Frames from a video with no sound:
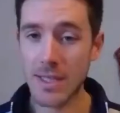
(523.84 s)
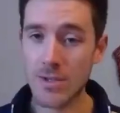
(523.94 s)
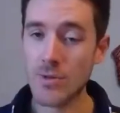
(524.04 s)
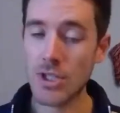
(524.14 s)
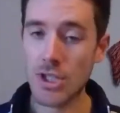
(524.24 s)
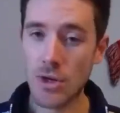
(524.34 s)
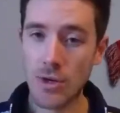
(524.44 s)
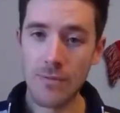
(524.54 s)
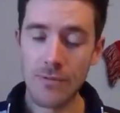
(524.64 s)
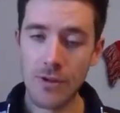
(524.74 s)
that's really
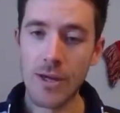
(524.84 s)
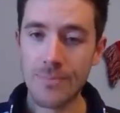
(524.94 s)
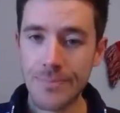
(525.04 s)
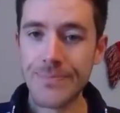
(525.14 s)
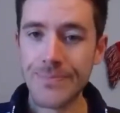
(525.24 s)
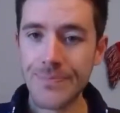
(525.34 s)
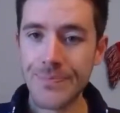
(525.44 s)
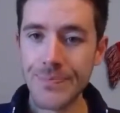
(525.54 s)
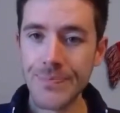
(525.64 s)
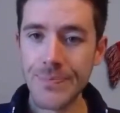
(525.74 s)
showing up for them?
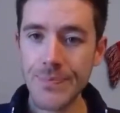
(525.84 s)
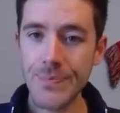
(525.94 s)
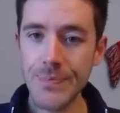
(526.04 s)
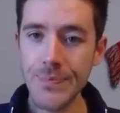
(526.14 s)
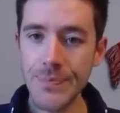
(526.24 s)
Yeah, it's a